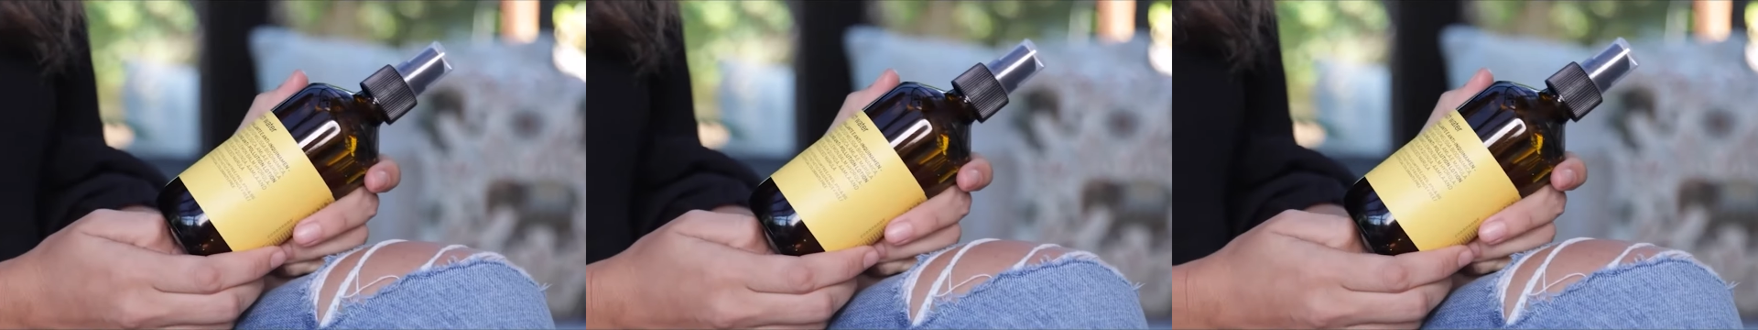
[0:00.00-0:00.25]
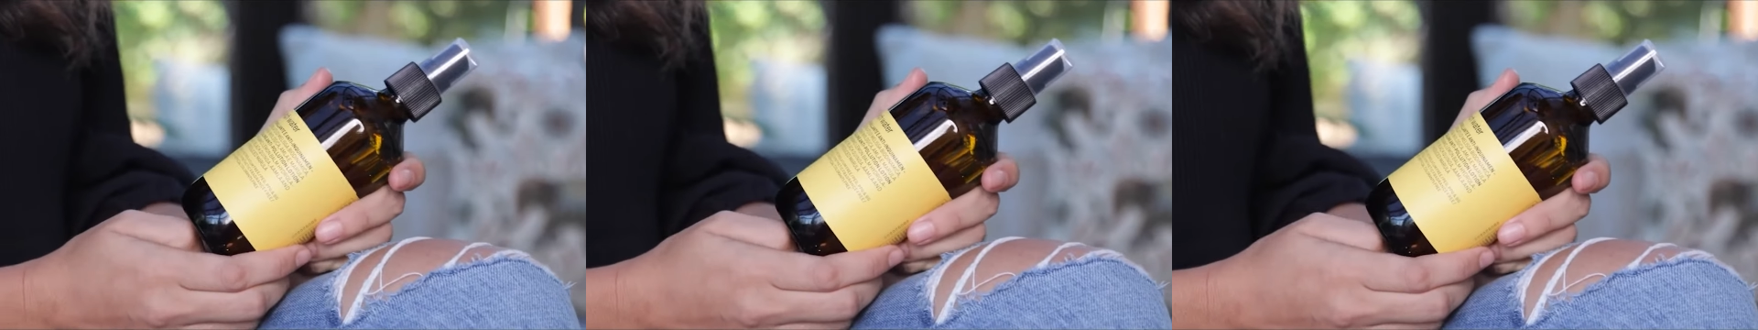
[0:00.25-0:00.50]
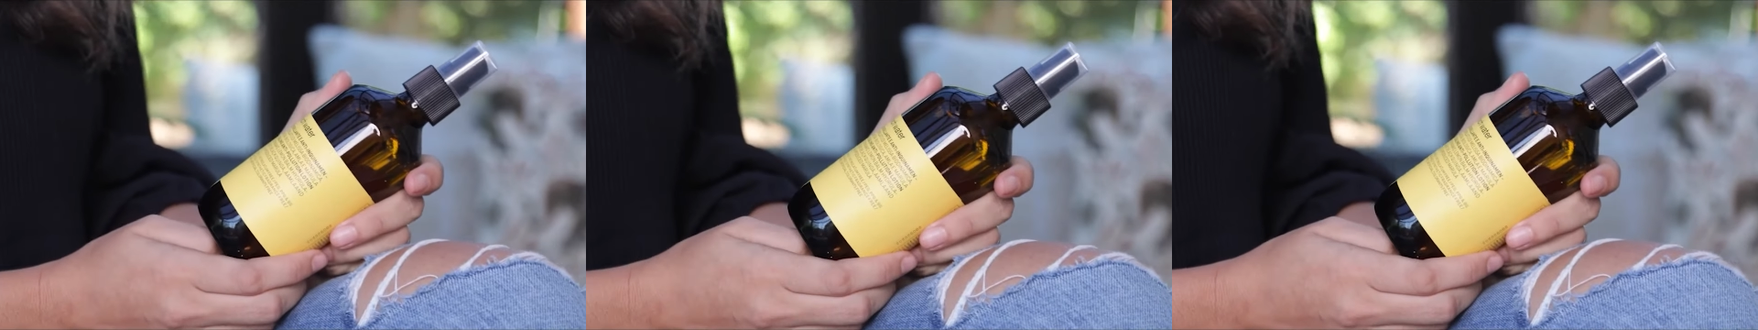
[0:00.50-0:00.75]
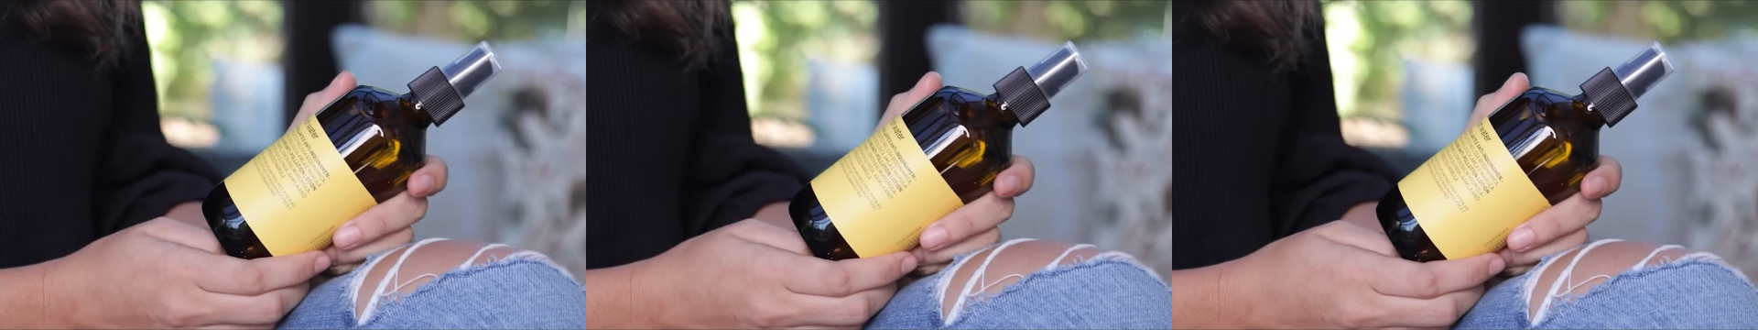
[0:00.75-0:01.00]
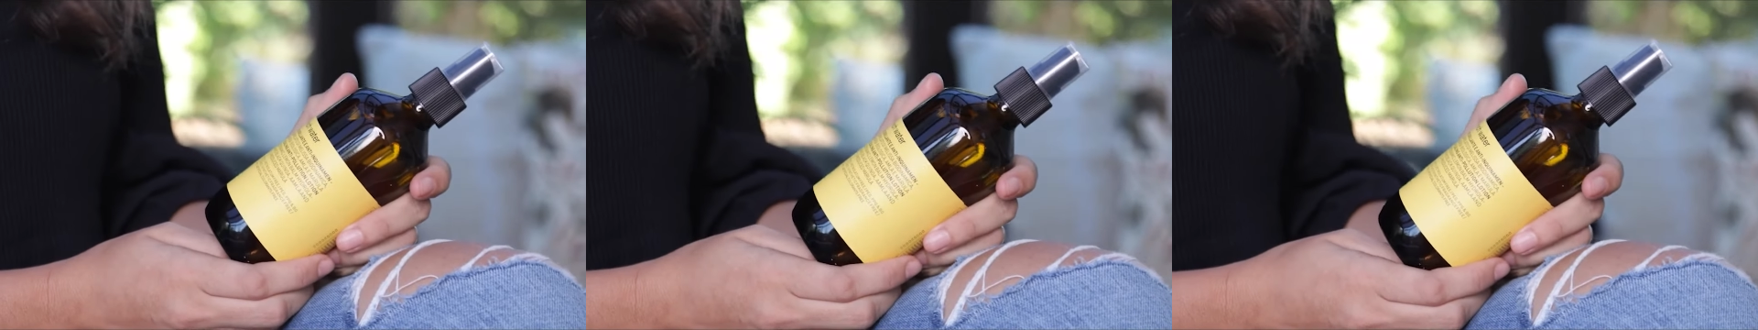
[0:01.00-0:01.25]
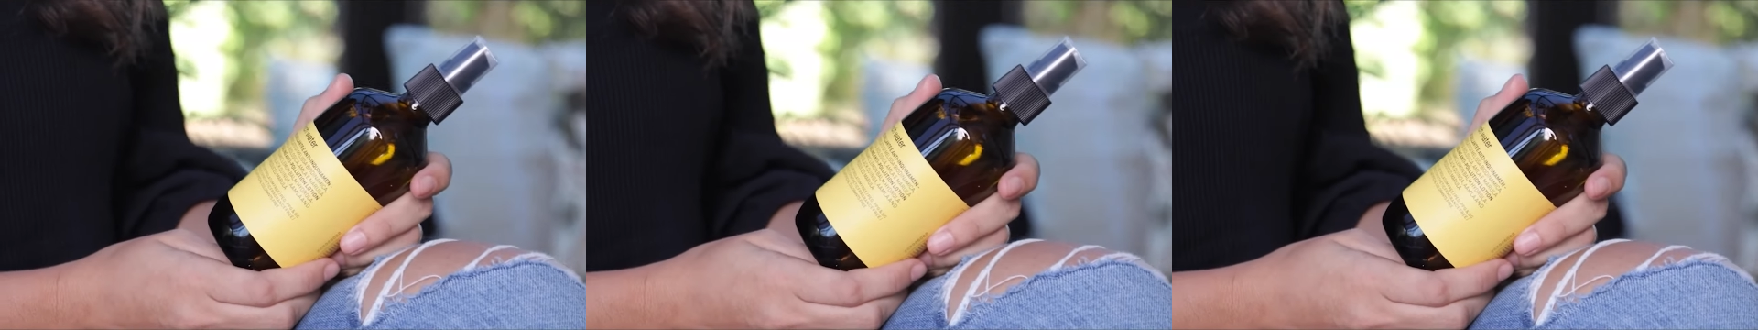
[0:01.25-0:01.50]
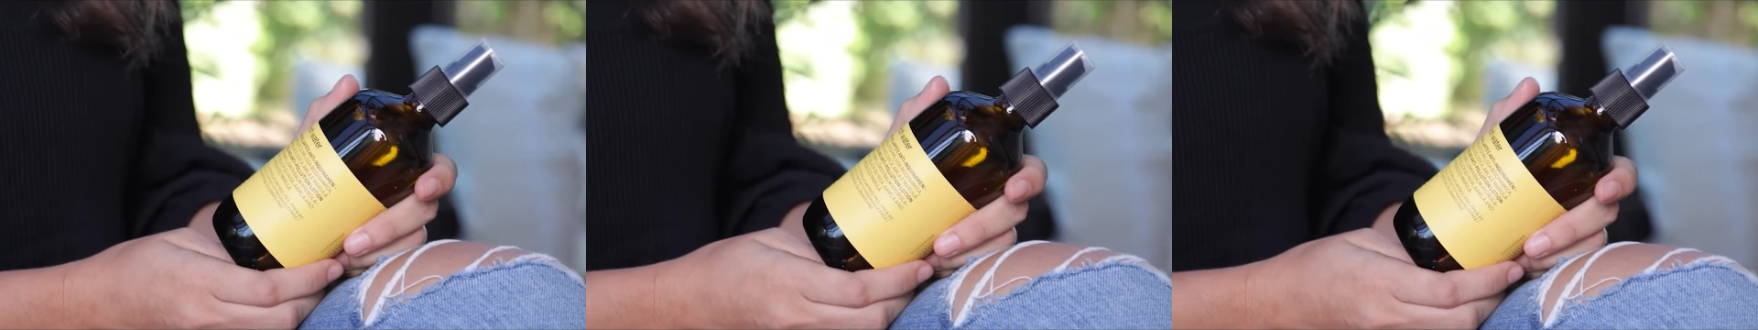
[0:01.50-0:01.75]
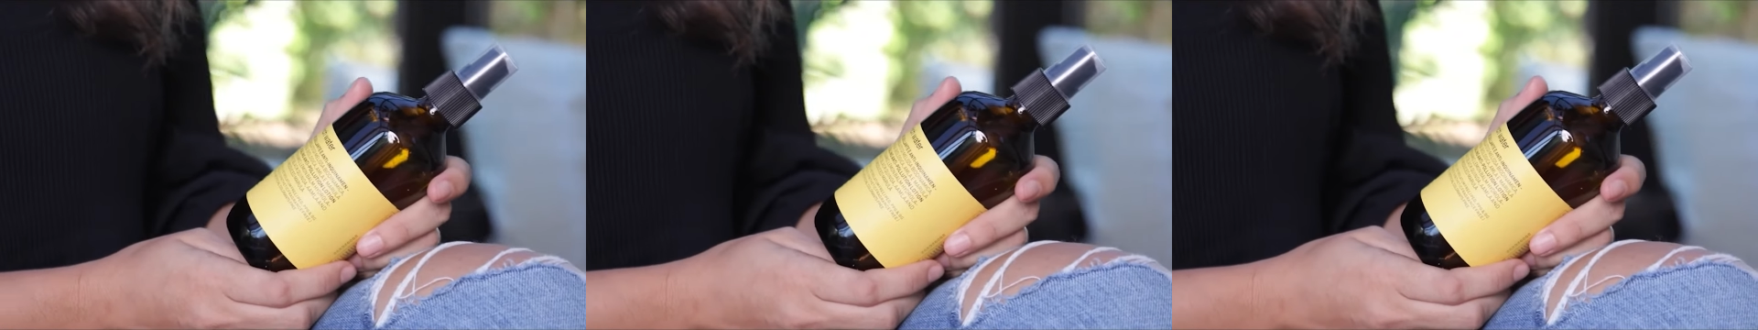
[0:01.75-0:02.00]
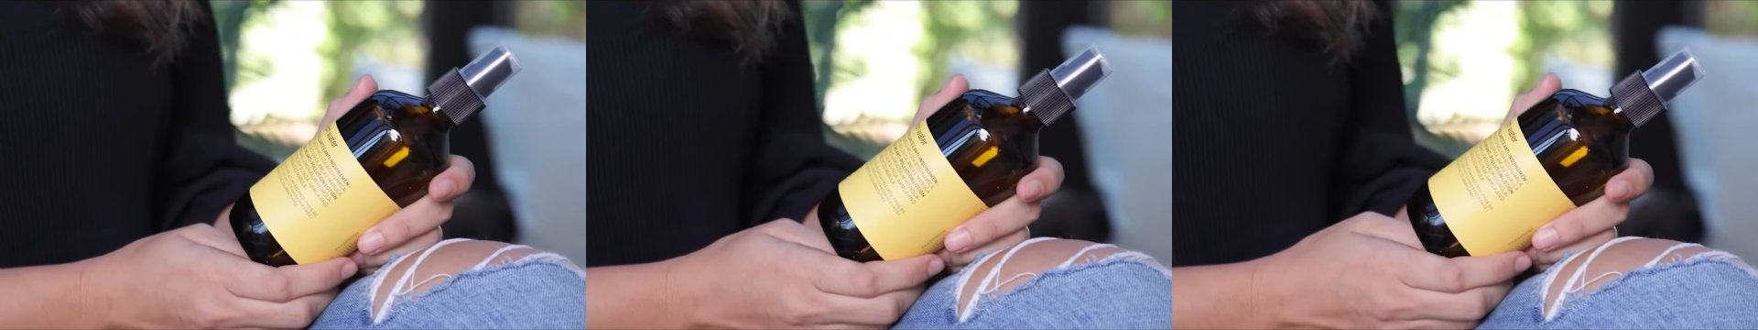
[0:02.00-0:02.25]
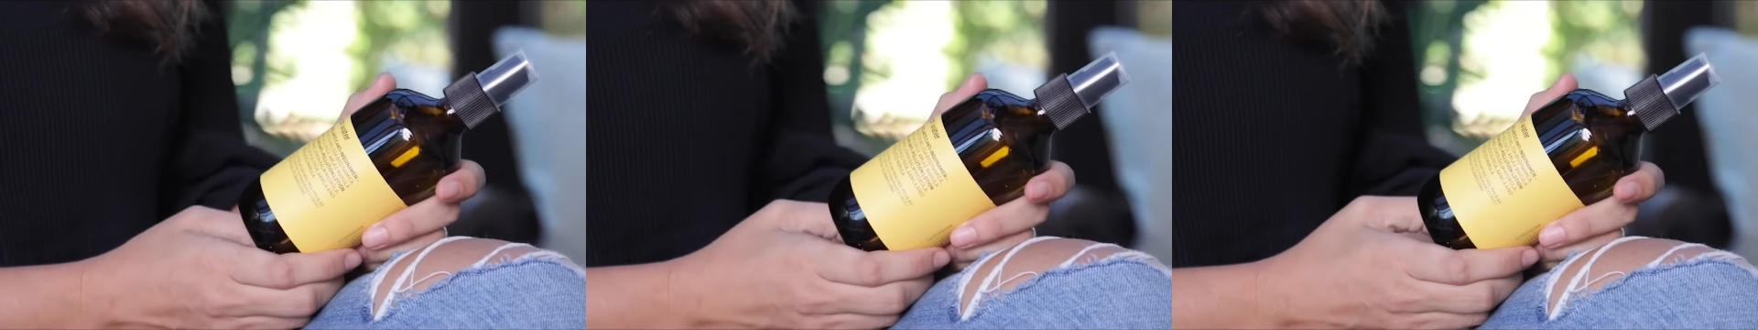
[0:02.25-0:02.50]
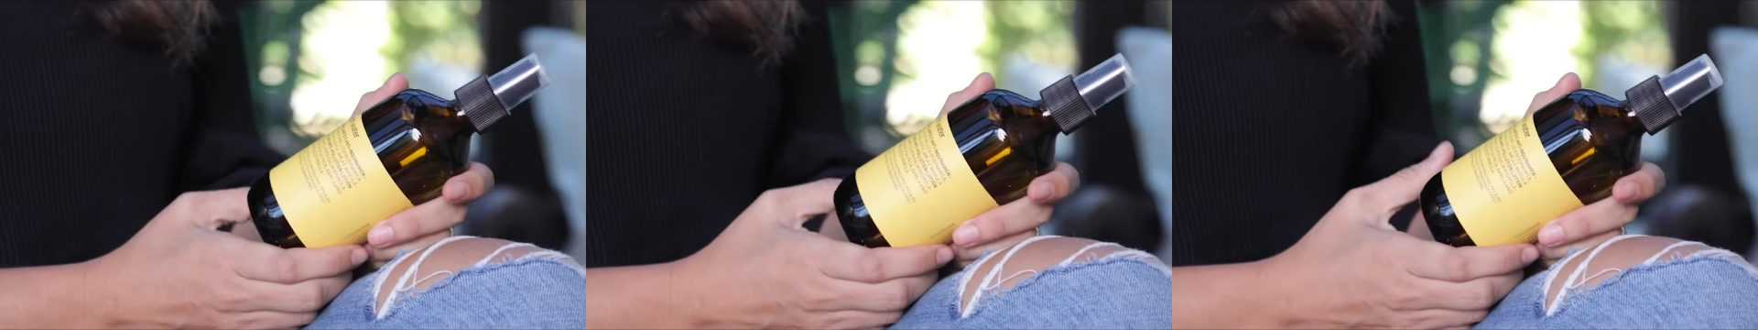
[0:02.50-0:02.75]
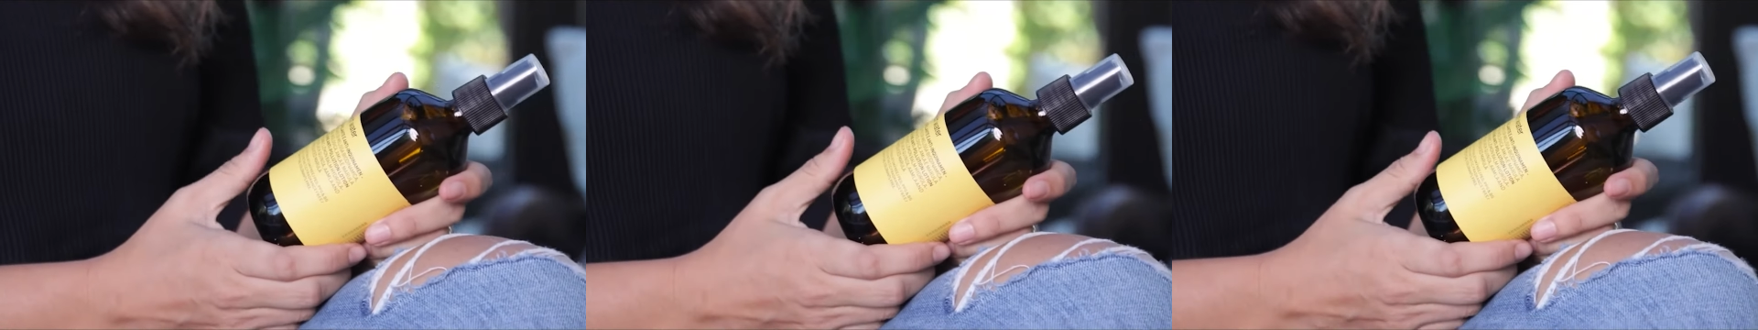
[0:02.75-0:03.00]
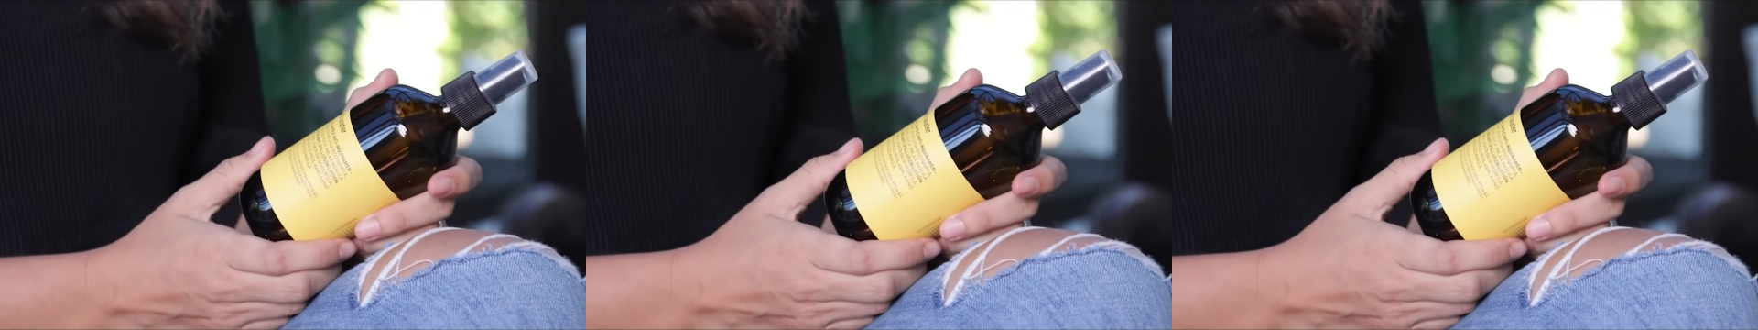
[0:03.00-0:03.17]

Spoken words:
(no speaker visible)